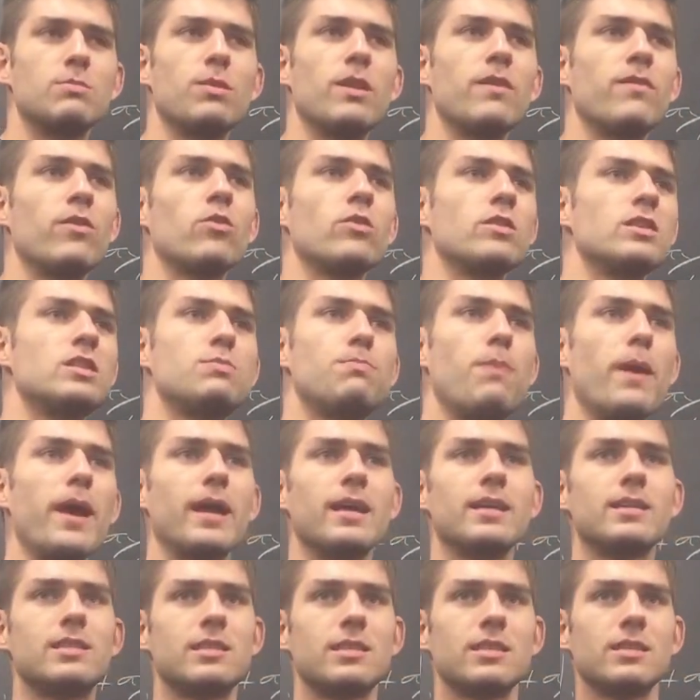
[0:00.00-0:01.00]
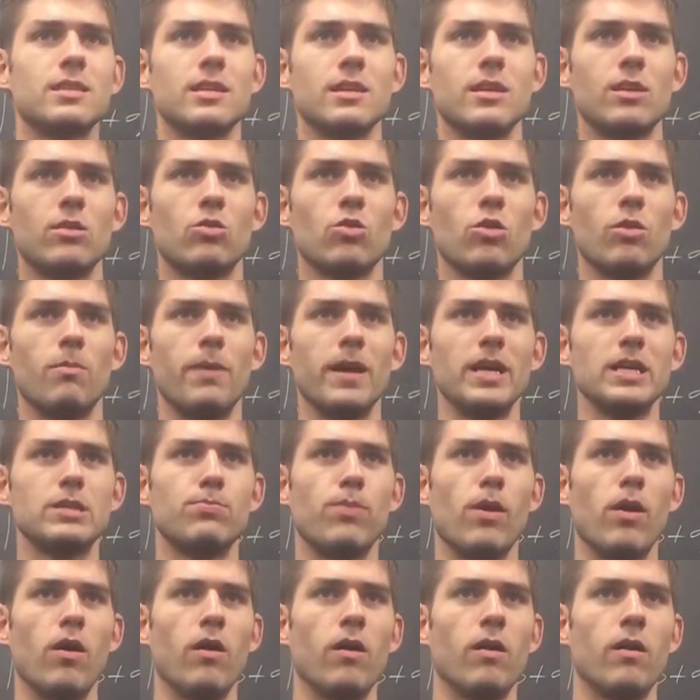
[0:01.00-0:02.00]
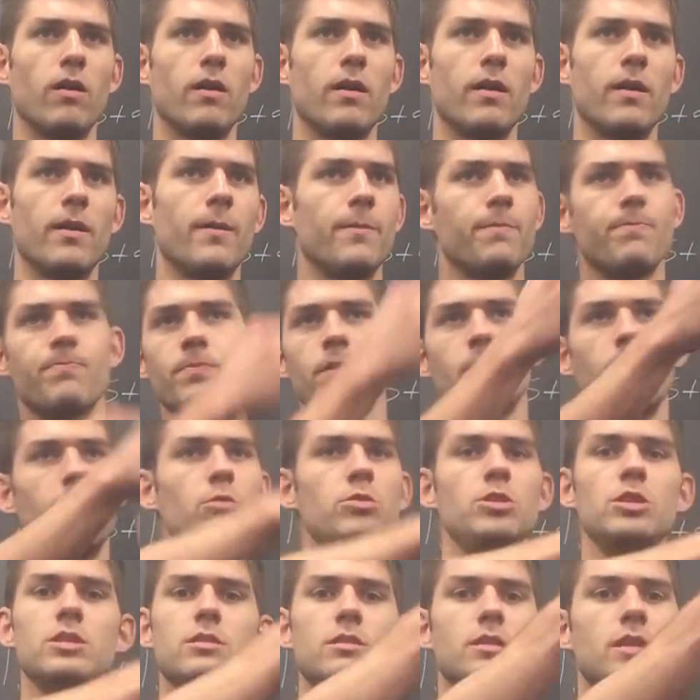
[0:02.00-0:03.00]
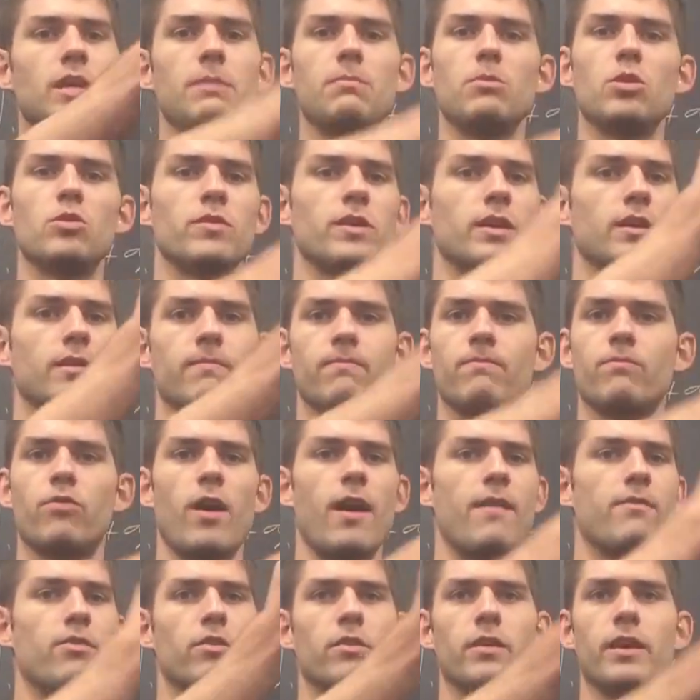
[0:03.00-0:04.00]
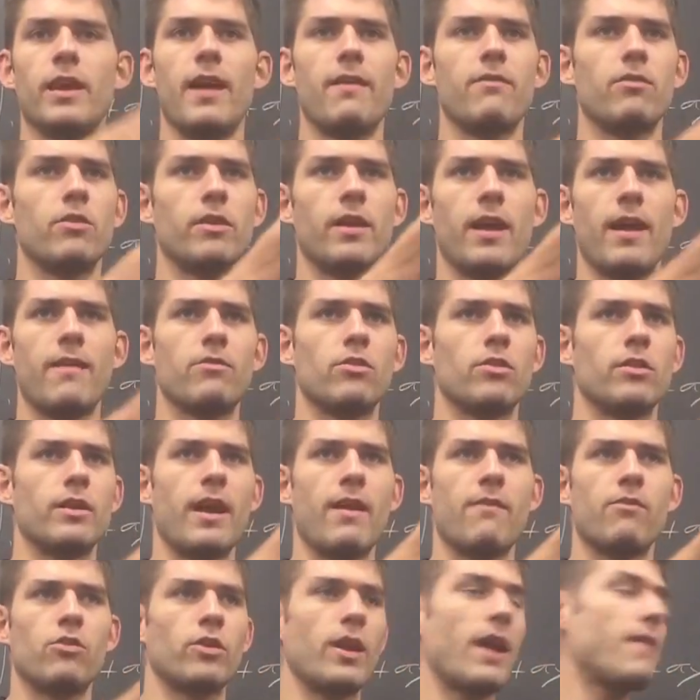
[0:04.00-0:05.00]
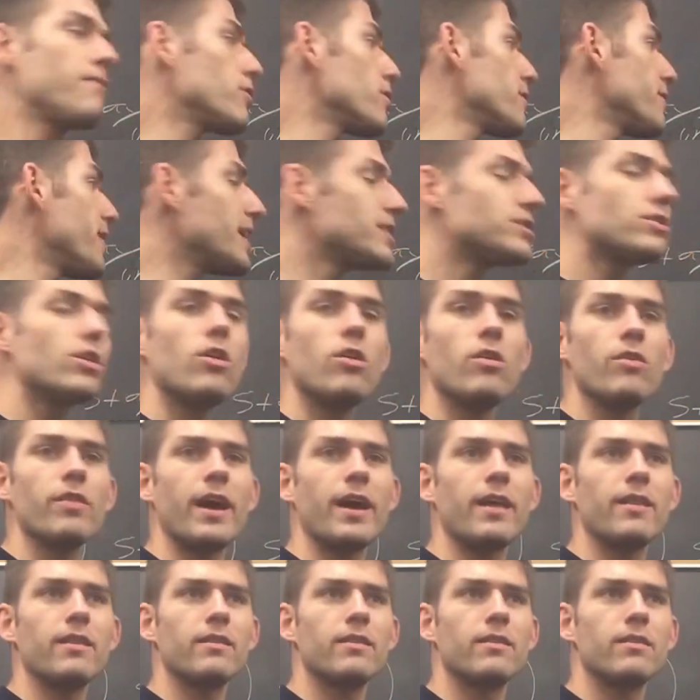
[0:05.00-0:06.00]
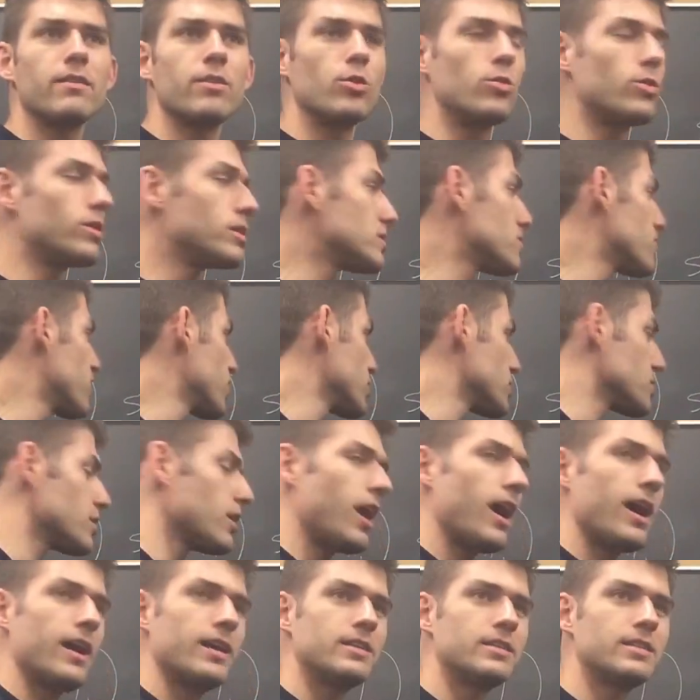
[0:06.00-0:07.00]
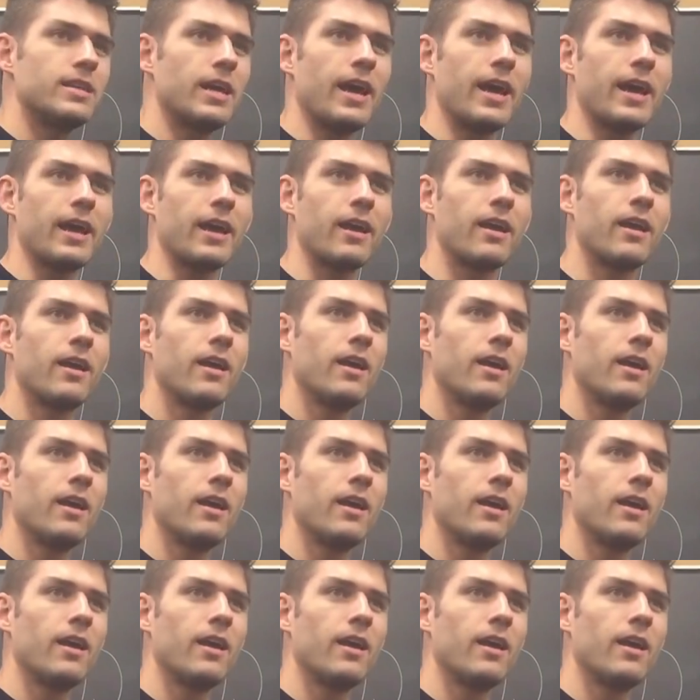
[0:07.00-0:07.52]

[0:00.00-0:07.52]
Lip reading: But if you were in space and you threw a baseball, it would just keep moving forever and ever and ever and ever and ever. And that's all that Newton's first law is saying.